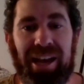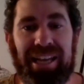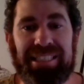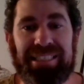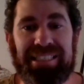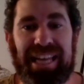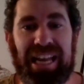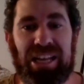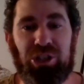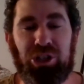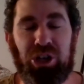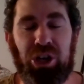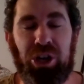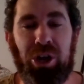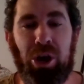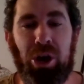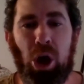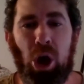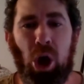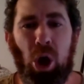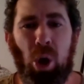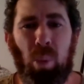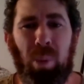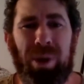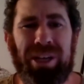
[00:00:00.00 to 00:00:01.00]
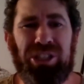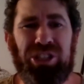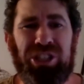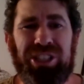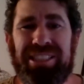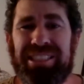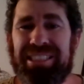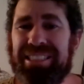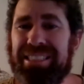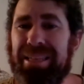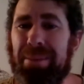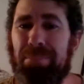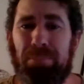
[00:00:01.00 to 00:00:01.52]
Session, which is
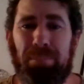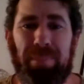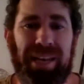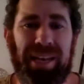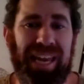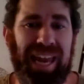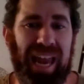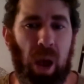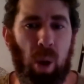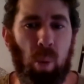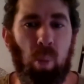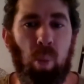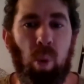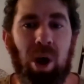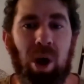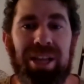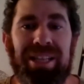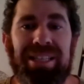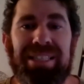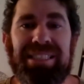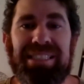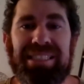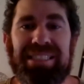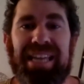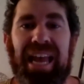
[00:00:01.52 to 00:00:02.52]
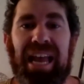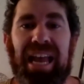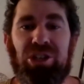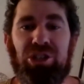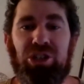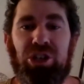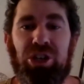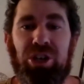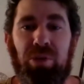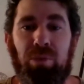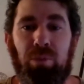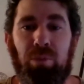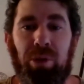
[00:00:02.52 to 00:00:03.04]
simply a
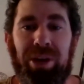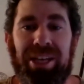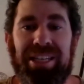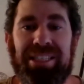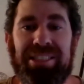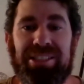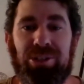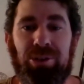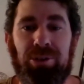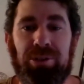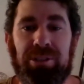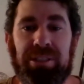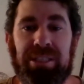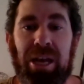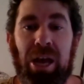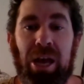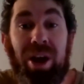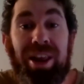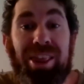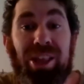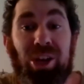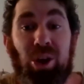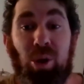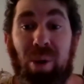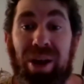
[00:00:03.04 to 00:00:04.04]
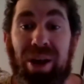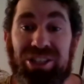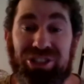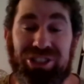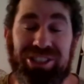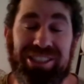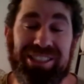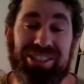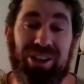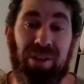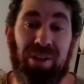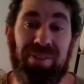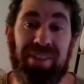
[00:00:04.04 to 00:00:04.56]
one-session resource. One of the
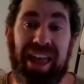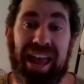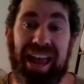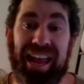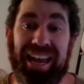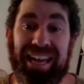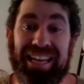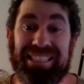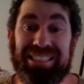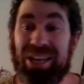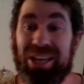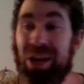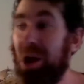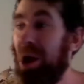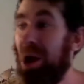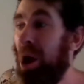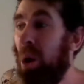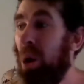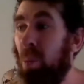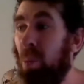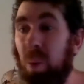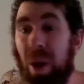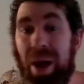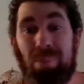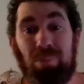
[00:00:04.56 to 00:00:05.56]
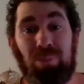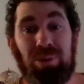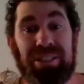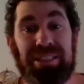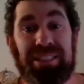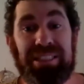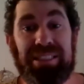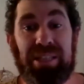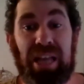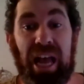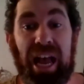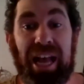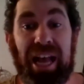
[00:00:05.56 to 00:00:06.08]
questions on there is, when
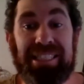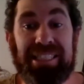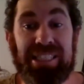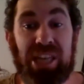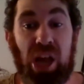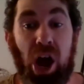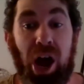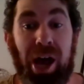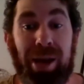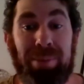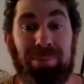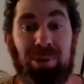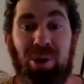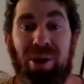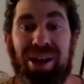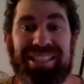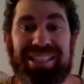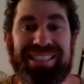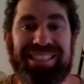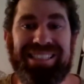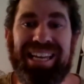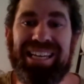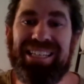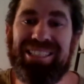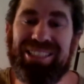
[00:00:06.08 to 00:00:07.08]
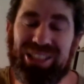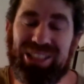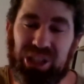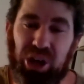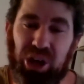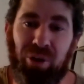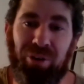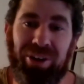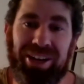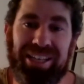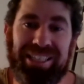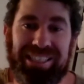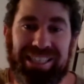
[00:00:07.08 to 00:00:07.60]
was a time you had to say
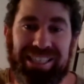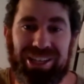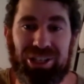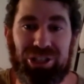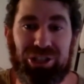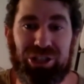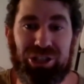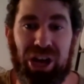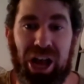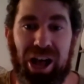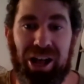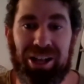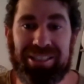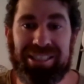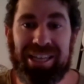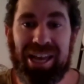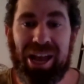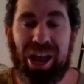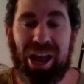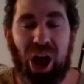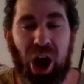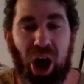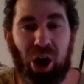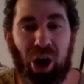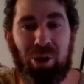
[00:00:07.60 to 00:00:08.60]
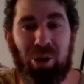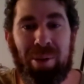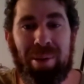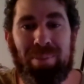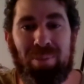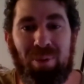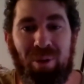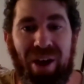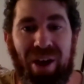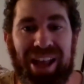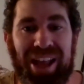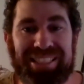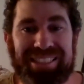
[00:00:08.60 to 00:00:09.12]
sorry to your child? I
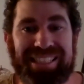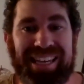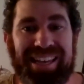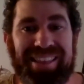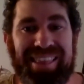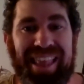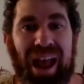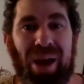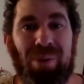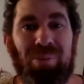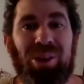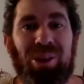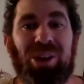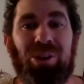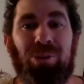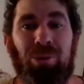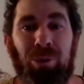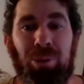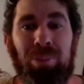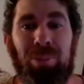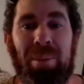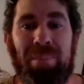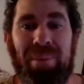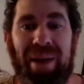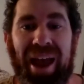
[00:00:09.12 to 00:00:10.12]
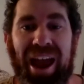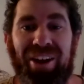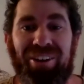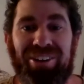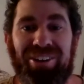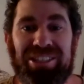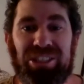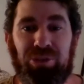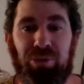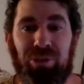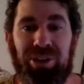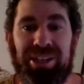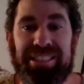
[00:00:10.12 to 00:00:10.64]
remember asking that with a group of
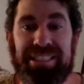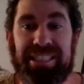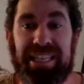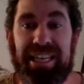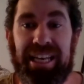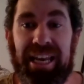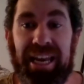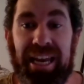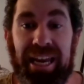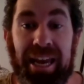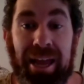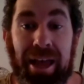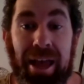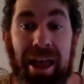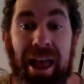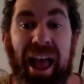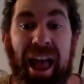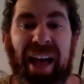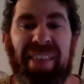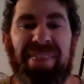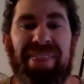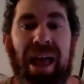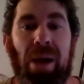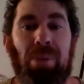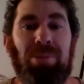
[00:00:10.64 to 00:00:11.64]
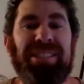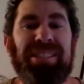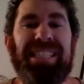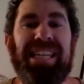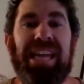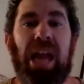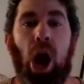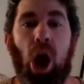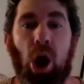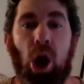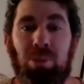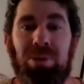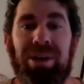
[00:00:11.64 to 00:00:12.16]
parents recently, and that was
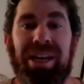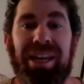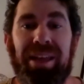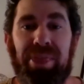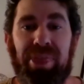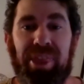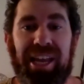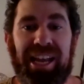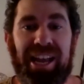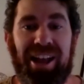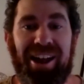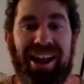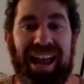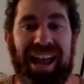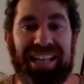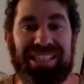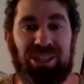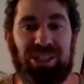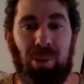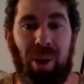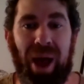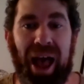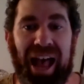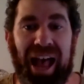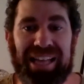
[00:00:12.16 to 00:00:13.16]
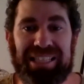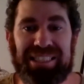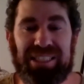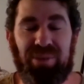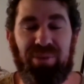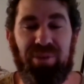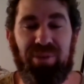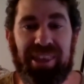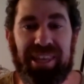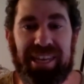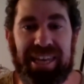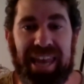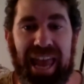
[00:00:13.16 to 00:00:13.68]
the only thing I had to ask
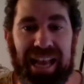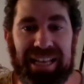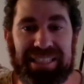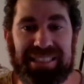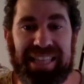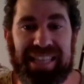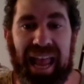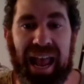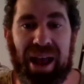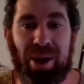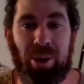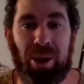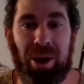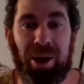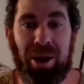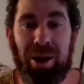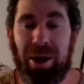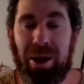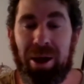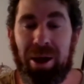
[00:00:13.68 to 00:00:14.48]
for the next hour,